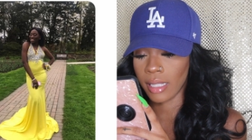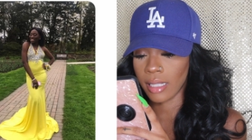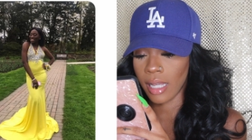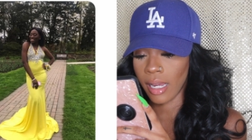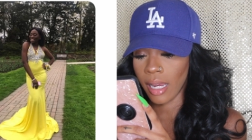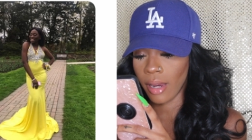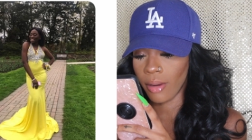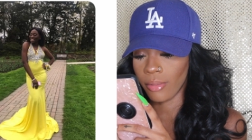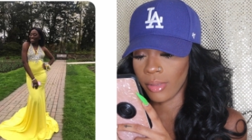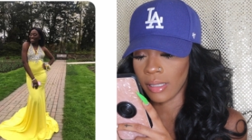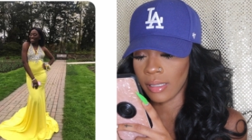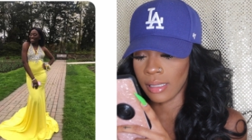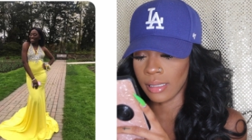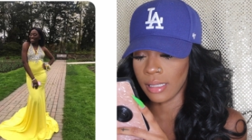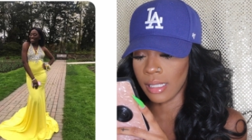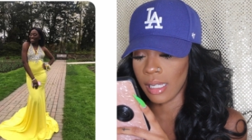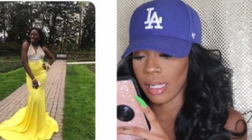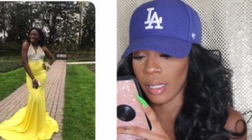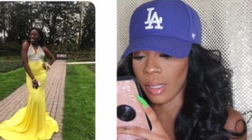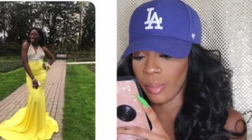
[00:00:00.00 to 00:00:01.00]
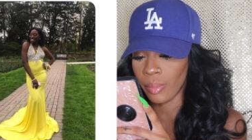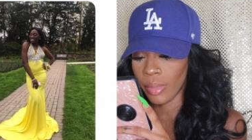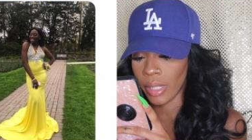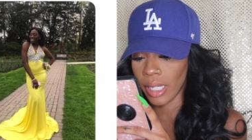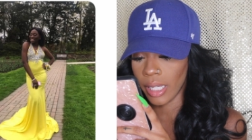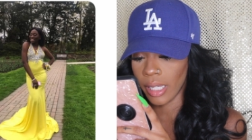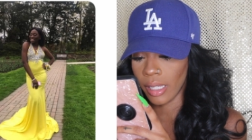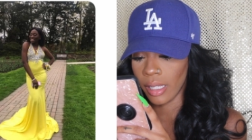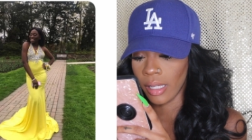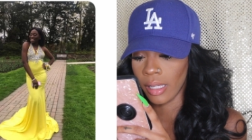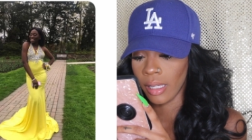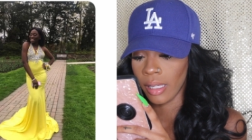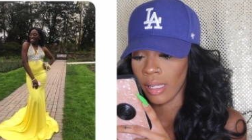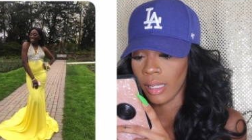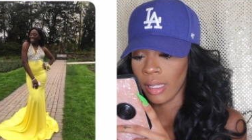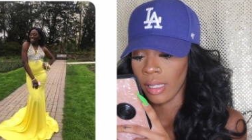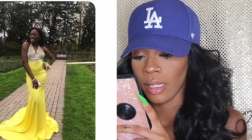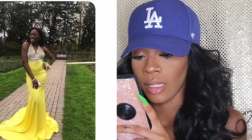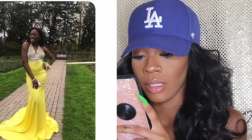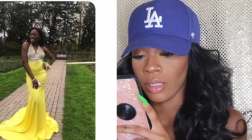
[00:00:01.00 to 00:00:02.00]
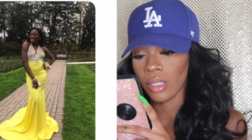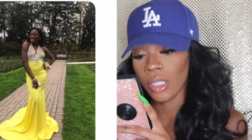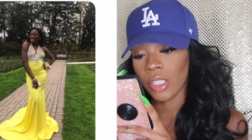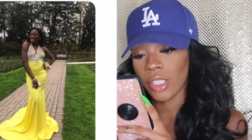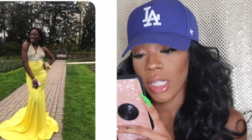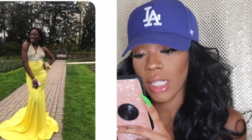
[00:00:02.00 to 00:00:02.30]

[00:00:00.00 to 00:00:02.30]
because I can't really see it but the